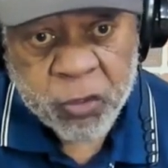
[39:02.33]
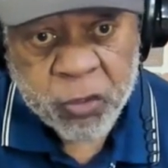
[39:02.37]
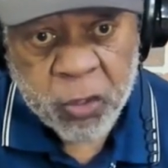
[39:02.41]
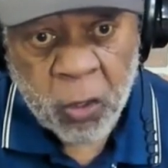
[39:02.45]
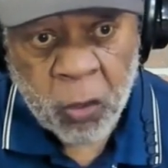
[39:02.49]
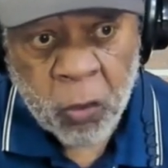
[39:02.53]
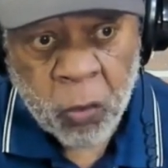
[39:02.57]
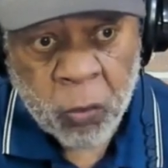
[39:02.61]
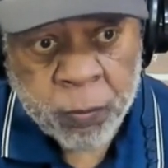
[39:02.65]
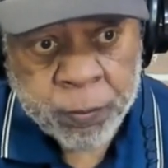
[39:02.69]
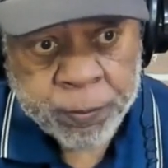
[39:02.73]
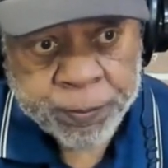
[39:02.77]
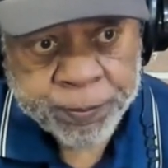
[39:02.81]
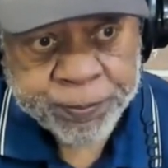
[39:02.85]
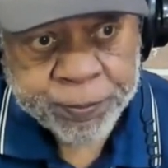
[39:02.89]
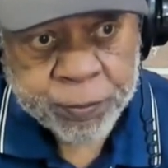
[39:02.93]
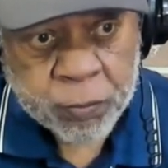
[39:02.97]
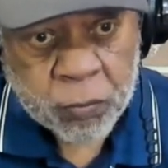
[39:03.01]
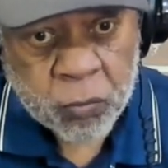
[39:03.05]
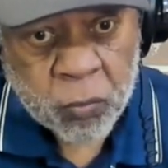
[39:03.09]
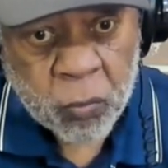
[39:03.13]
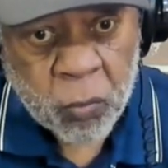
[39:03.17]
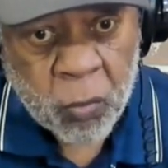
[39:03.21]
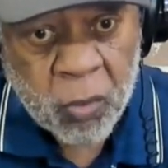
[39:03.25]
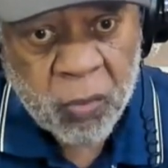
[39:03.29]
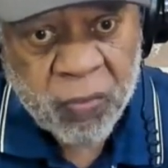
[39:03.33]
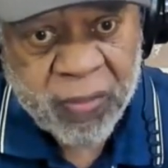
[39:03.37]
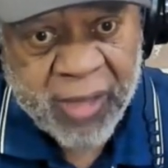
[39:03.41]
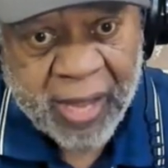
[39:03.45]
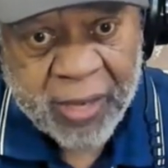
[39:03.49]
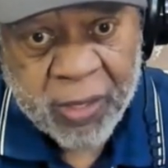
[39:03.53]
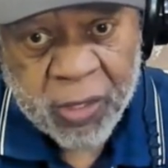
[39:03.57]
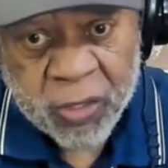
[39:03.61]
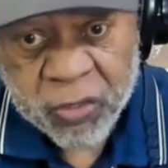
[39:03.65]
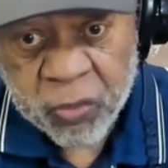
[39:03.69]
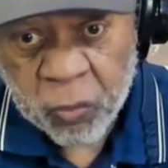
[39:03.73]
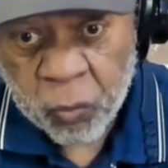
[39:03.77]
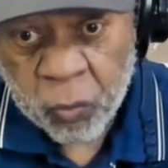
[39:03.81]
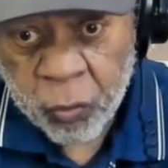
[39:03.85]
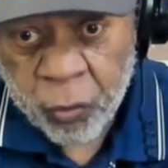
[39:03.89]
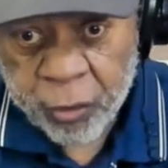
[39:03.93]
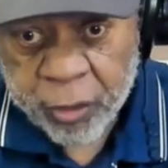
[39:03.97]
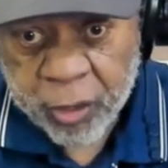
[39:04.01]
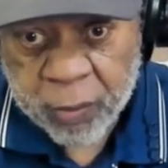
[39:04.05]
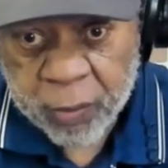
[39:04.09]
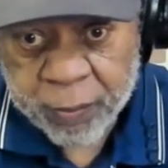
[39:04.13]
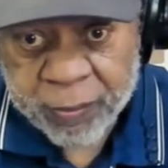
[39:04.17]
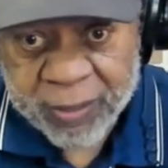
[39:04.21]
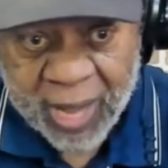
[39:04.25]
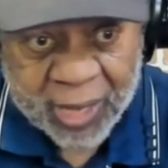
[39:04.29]
so that doesn't
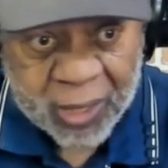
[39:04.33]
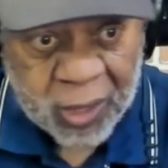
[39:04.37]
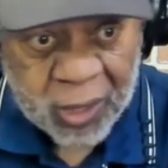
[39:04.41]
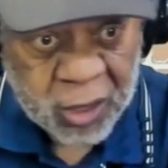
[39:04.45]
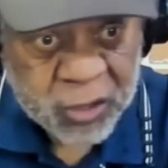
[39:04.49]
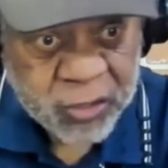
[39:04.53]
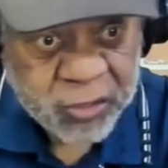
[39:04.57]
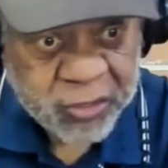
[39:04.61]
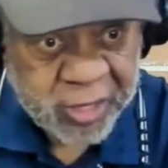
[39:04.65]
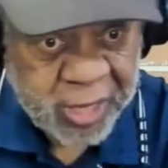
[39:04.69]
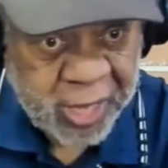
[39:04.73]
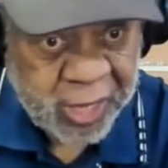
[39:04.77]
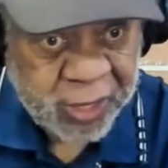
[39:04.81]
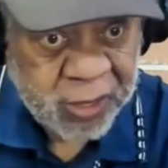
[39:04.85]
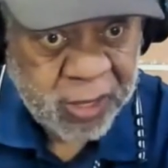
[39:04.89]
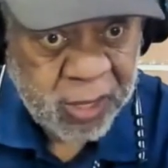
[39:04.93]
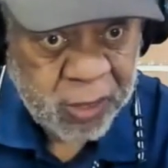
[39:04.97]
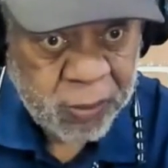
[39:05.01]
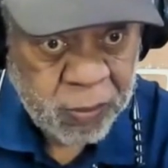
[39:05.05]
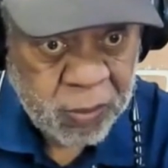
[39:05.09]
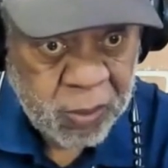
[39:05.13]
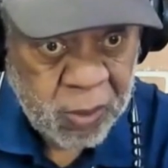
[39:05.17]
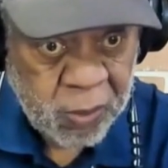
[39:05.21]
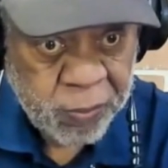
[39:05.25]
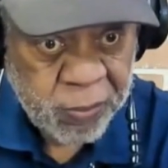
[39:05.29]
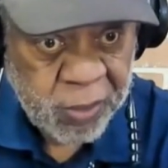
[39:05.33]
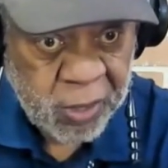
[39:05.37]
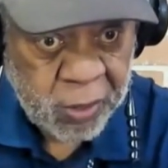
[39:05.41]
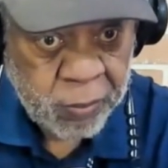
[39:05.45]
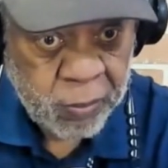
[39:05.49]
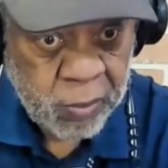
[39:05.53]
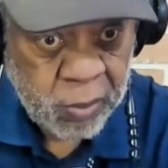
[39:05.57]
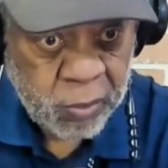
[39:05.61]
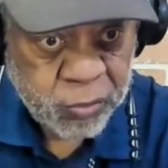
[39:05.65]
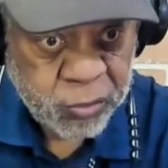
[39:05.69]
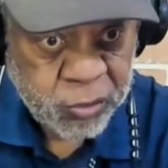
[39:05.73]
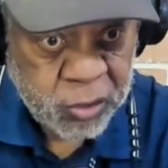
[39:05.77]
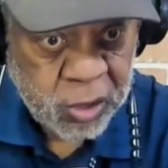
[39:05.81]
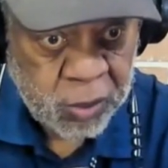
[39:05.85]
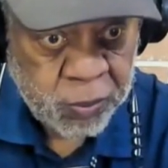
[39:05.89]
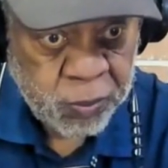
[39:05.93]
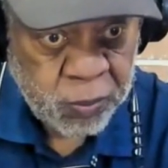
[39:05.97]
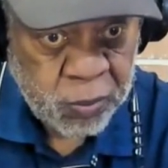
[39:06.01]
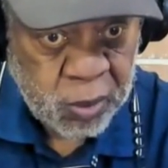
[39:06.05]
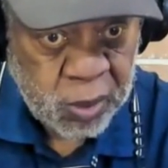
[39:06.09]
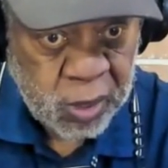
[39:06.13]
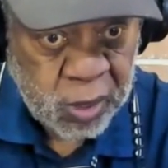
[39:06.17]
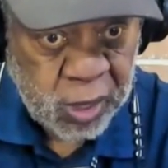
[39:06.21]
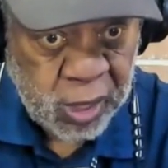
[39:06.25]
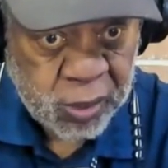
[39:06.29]
work. But I can understand the, the
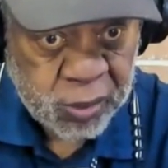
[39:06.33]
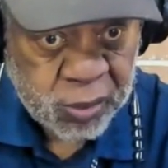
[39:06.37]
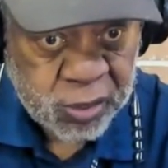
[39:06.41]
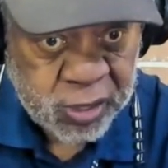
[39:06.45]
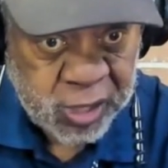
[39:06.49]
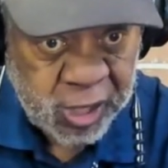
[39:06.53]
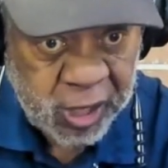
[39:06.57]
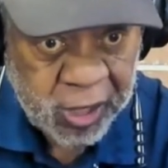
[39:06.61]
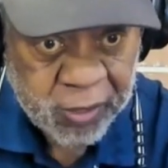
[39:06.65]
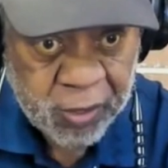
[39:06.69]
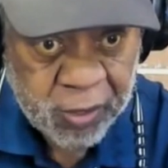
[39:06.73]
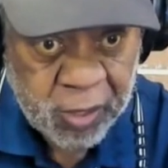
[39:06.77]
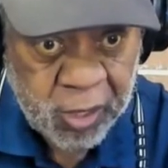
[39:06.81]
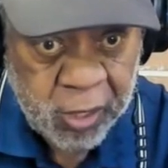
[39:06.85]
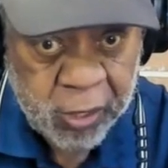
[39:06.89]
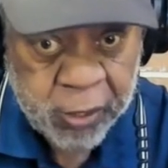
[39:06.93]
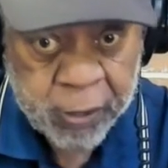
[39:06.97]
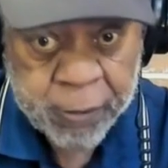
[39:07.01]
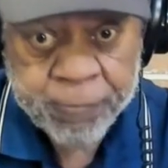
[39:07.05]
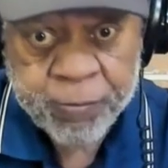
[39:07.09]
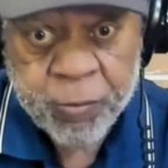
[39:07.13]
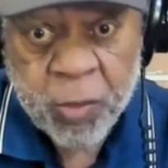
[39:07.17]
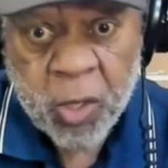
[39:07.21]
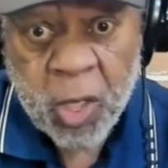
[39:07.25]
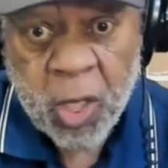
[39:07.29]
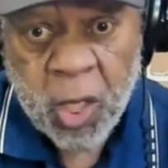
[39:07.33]
the, the intent here.